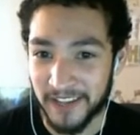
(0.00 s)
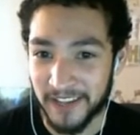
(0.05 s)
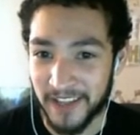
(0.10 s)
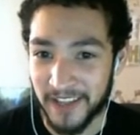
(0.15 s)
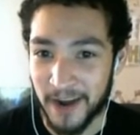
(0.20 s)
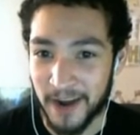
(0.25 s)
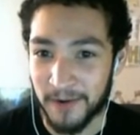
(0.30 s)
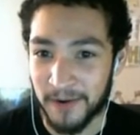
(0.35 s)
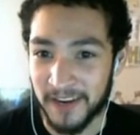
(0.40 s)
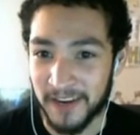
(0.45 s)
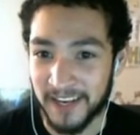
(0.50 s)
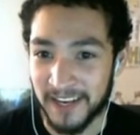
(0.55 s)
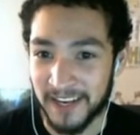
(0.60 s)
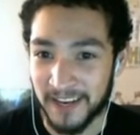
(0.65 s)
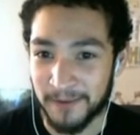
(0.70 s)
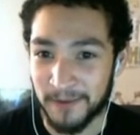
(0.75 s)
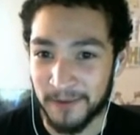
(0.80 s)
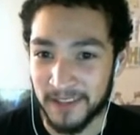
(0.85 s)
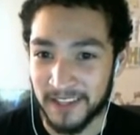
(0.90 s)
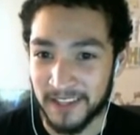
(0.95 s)
there, what he
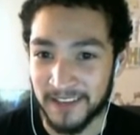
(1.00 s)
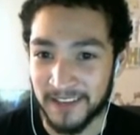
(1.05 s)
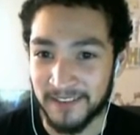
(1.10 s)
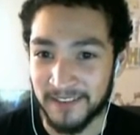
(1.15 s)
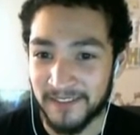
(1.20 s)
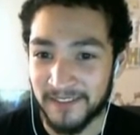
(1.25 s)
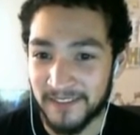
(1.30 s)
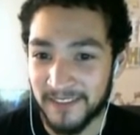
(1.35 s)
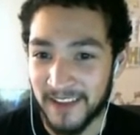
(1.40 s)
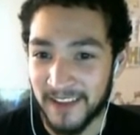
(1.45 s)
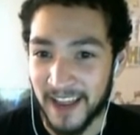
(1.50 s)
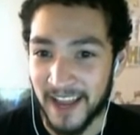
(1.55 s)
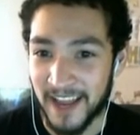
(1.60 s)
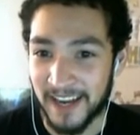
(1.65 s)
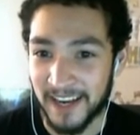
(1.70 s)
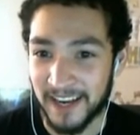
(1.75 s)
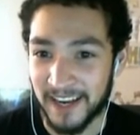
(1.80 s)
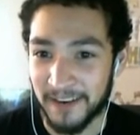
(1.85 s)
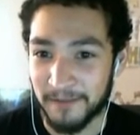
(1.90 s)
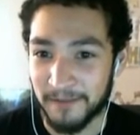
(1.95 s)
did with the
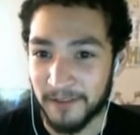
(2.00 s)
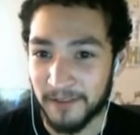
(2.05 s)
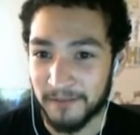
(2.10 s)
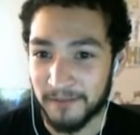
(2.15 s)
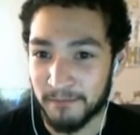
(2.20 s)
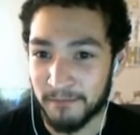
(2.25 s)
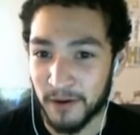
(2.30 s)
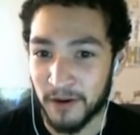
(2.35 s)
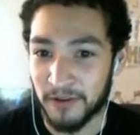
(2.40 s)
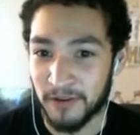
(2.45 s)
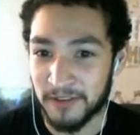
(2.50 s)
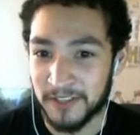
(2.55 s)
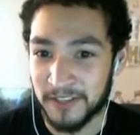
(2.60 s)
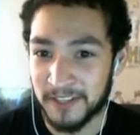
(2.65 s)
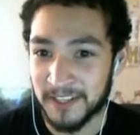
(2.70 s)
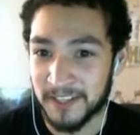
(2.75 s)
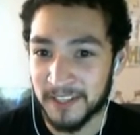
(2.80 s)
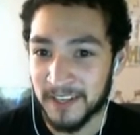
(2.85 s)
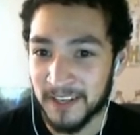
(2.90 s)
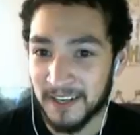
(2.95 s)
ending
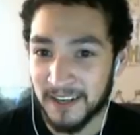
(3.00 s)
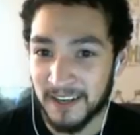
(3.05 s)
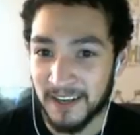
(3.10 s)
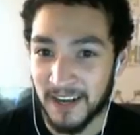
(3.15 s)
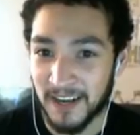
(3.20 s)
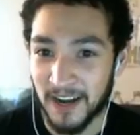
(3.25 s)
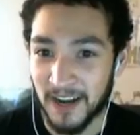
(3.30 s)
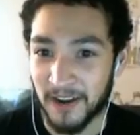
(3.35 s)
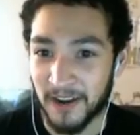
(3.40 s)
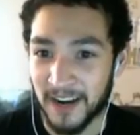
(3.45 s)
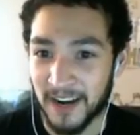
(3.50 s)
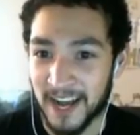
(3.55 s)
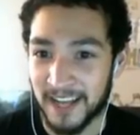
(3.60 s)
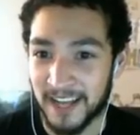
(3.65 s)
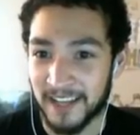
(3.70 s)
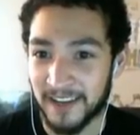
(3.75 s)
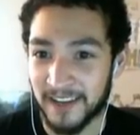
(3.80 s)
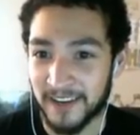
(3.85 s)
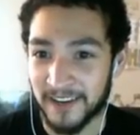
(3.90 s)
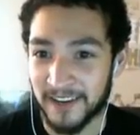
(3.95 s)
post. Oh
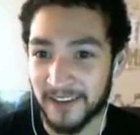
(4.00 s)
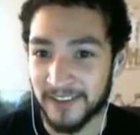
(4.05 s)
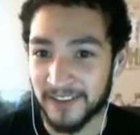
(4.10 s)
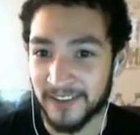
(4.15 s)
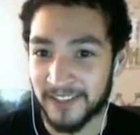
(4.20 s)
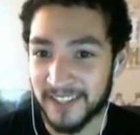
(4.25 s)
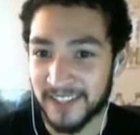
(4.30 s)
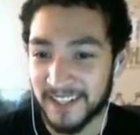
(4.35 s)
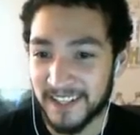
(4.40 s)
god, there goes.